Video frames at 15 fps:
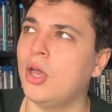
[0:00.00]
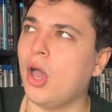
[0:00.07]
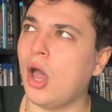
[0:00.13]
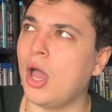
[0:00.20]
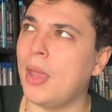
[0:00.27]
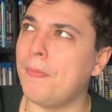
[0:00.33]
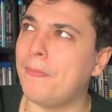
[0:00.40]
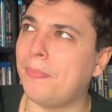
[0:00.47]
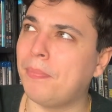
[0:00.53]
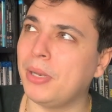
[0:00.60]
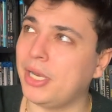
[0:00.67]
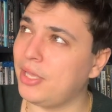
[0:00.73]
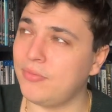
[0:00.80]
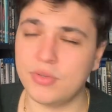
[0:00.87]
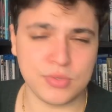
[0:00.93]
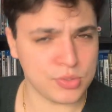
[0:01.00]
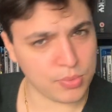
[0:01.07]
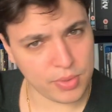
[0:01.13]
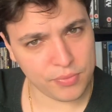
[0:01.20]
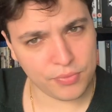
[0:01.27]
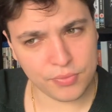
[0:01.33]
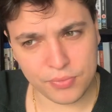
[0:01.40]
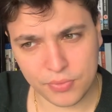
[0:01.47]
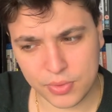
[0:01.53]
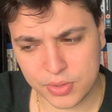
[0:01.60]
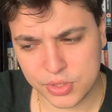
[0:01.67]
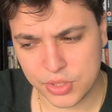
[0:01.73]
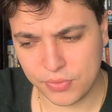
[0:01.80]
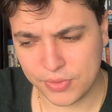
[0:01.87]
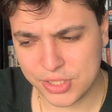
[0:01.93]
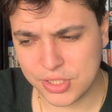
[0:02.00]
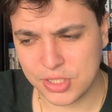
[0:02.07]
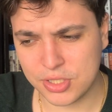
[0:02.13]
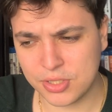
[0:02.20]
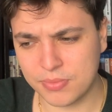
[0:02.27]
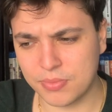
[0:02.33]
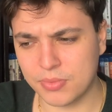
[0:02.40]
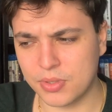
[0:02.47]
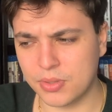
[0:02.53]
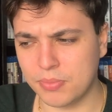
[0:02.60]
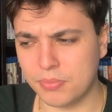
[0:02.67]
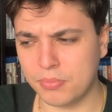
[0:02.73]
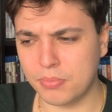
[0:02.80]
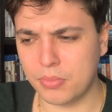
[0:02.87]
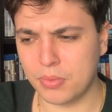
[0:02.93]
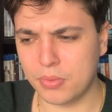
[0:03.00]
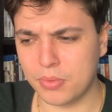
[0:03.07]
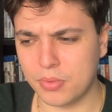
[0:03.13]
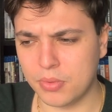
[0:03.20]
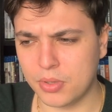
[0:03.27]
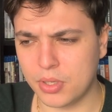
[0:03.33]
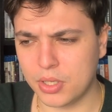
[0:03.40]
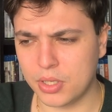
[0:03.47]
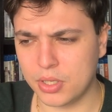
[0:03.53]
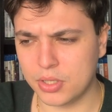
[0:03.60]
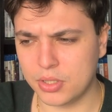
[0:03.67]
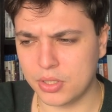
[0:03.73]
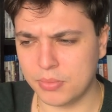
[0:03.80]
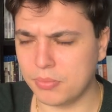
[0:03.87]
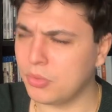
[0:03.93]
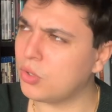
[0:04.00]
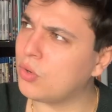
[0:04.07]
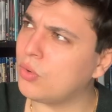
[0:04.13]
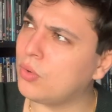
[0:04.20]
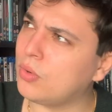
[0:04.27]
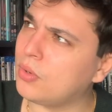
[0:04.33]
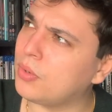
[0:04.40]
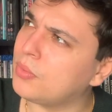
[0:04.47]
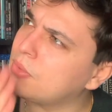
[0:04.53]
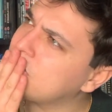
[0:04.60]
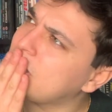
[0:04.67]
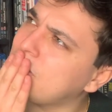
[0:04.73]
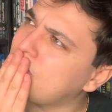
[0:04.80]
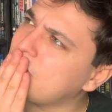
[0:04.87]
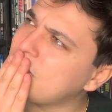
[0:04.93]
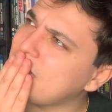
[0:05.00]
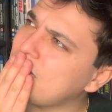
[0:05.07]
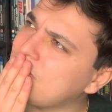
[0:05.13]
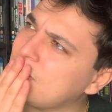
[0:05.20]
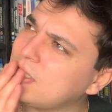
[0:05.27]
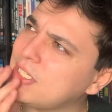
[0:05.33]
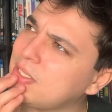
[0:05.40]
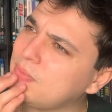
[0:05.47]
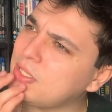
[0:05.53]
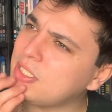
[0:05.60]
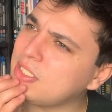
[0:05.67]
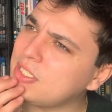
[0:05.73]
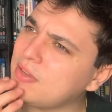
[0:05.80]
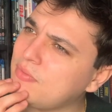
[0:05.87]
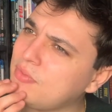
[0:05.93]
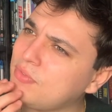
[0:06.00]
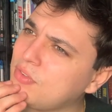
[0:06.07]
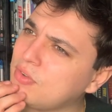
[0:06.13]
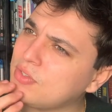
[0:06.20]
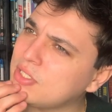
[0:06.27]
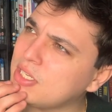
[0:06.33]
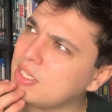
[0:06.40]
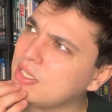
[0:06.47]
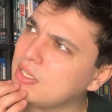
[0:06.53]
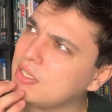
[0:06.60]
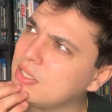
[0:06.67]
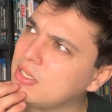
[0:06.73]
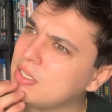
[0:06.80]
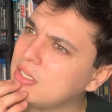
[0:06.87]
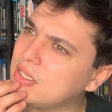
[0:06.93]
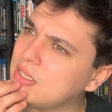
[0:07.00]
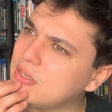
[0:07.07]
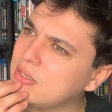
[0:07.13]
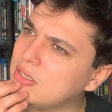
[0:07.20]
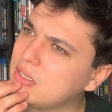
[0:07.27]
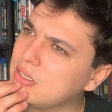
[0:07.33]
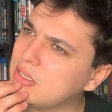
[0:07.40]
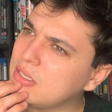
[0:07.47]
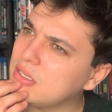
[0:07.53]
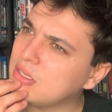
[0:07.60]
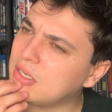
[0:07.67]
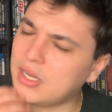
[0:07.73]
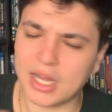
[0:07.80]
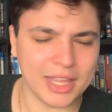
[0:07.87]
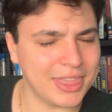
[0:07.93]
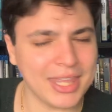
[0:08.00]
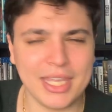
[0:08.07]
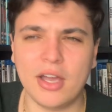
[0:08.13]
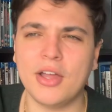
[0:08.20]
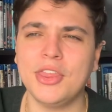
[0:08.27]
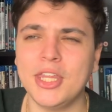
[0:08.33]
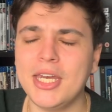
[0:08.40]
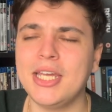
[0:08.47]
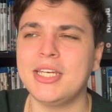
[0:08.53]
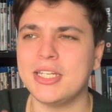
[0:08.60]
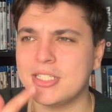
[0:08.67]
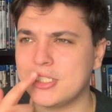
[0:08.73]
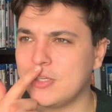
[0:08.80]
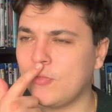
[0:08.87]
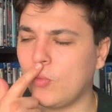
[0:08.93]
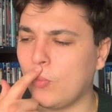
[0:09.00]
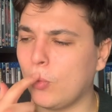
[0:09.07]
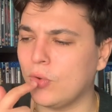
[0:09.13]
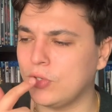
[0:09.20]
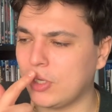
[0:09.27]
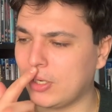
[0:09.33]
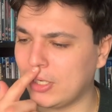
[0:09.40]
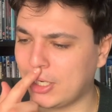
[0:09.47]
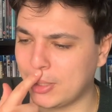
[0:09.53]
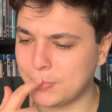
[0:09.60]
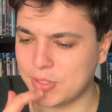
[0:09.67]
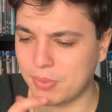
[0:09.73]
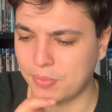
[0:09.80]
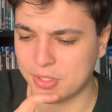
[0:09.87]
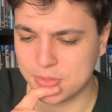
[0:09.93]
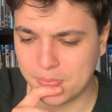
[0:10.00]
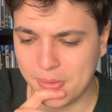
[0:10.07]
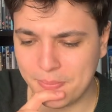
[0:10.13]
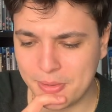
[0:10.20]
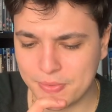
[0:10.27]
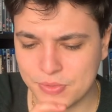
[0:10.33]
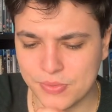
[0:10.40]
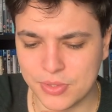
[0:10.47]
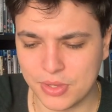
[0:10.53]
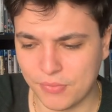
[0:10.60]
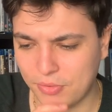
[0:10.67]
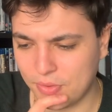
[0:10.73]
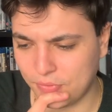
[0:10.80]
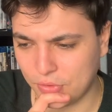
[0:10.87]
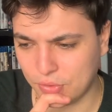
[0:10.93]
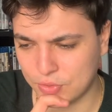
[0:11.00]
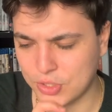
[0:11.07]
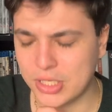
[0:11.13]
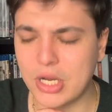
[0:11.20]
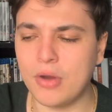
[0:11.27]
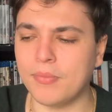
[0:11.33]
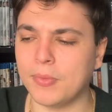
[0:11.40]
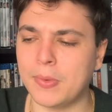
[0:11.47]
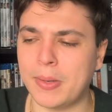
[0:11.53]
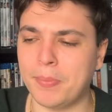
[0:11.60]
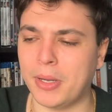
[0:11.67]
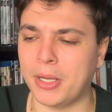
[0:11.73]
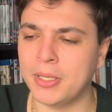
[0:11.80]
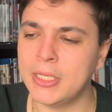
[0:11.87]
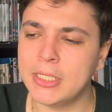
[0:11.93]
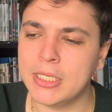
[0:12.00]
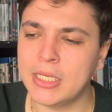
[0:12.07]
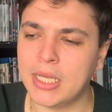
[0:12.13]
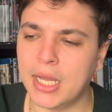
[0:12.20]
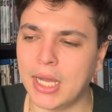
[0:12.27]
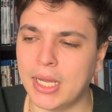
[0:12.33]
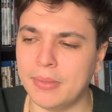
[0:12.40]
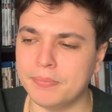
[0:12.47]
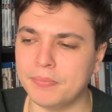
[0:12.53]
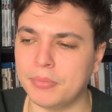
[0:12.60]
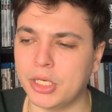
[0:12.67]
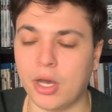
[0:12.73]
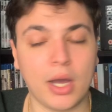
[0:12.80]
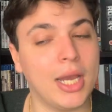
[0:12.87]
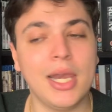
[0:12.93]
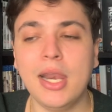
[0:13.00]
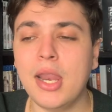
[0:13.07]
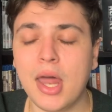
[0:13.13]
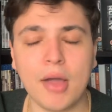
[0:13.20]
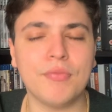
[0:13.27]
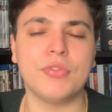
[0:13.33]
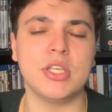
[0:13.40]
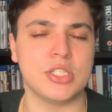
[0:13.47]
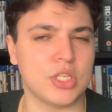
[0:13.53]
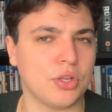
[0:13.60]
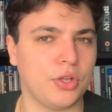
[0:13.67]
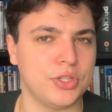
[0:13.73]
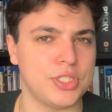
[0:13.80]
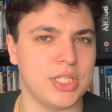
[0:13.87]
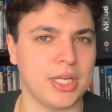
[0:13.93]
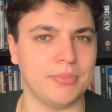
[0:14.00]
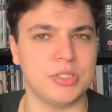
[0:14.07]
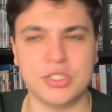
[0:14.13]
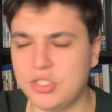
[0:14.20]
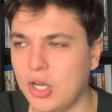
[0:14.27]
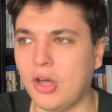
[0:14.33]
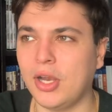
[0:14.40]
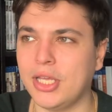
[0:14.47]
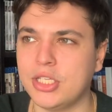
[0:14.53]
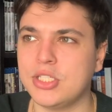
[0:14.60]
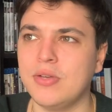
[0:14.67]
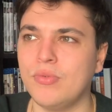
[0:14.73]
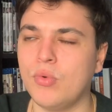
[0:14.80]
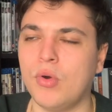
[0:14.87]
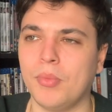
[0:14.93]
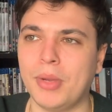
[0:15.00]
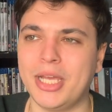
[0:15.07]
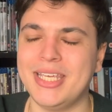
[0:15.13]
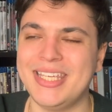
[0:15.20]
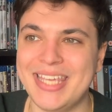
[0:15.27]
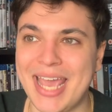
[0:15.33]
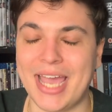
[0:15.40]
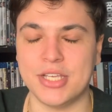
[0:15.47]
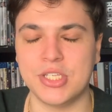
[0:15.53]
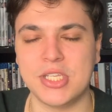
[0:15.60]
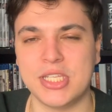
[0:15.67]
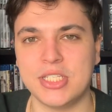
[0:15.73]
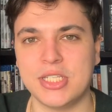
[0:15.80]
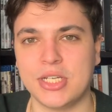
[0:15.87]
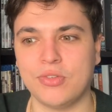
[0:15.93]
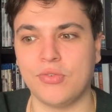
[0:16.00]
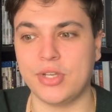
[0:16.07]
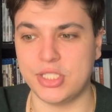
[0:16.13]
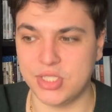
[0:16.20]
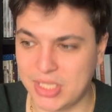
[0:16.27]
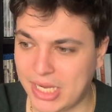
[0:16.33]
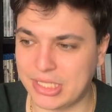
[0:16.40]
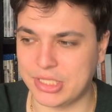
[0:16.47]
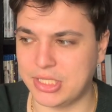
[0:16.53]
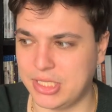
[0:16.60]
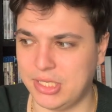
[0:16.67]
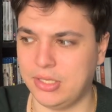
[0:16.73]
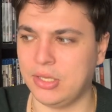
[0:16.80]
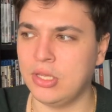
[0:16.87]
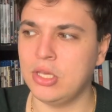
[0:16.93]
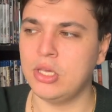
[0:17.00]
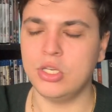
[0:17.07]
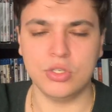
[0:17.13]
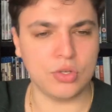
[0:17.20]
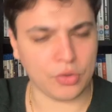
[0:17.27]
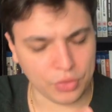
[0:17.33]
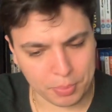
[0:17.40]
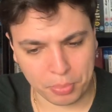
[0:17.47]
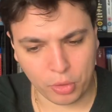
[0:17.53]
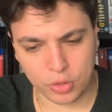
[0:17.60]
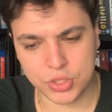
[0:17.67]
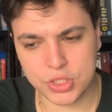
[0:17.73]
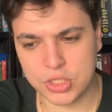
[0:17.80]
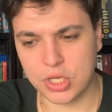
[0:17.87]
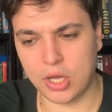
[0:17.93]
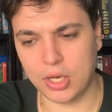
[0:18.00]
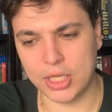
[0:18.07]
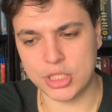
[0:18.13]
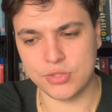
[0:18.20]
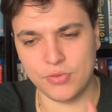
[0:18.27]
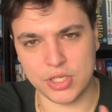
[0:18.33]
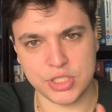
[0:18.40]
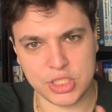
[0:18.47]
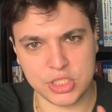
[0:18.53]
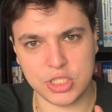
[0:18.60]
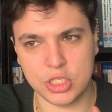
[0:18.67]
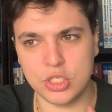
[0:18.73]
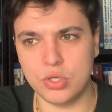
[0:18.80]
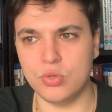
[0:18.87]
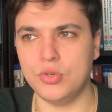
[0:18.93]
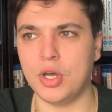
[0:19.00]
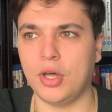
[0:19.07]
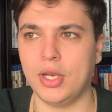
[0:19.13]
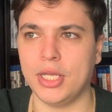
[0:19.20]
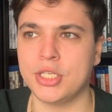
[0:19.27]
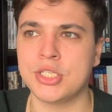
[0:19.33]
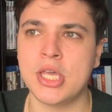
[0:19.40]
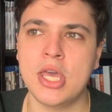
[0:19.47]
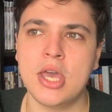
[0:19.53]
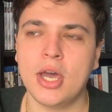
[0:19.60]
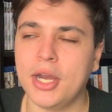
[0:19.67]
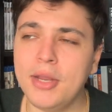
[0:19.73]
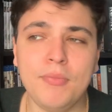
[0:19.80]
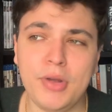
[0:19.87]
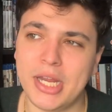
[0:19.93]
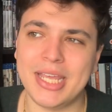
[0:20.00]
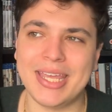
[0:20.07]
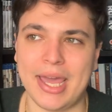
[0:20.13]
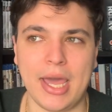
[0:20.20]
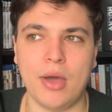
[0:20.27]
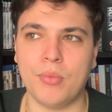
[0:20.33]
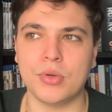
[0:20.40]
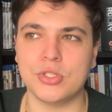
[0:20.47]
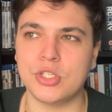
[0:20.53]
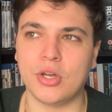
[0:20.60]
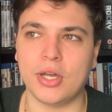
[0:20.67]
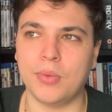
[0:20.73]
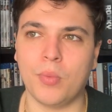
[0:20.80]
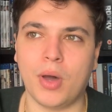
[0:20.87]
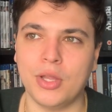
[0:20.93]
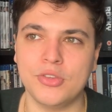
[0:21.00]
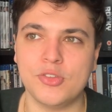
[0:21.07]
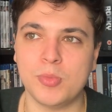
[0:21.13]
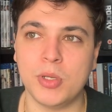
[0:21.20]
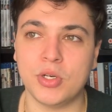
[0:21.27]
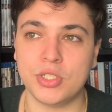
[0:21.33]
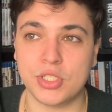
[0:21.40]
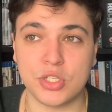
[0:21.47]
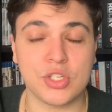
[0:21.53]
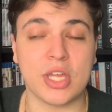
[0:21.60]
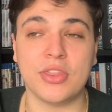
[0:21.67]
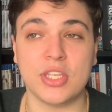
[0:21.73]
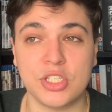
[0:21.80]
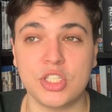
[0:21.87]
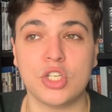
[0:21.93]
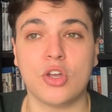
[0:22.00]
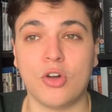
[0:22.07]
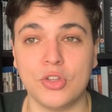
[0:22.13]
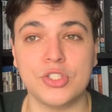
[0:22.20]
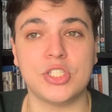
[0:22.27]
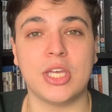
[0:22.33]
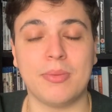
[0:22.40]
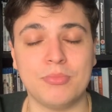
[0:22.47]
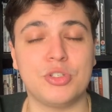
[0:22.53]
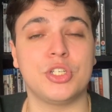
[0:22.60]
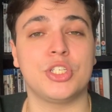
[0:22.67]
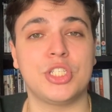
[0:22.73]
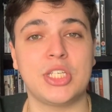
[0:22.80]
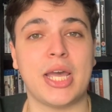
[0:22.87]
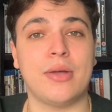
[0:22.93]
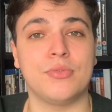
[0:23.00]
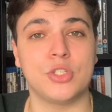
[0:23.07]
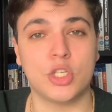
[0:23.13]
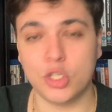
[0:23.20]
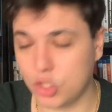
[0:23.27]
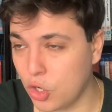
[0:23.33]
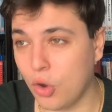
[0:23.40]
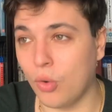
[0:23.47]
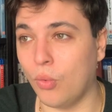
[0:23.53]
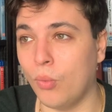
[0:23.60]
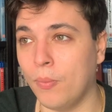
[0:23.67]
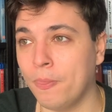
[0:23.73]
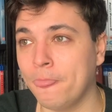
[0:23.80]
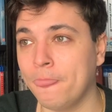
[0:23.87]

I believe it was with Sylvester McCoy. Was it with the 7th Doctor? I think they did a Civil War Dalek episode once. Maybe it was with the 5th Doctor. I can't remember. But I love this concept, Dalek Civil War. I'm like, yes, this sounds fantastic. You got the Bronze Daleks versus the New Daleks. I didn't really care what side won, to be honest. I was like, this concept just sounds cool.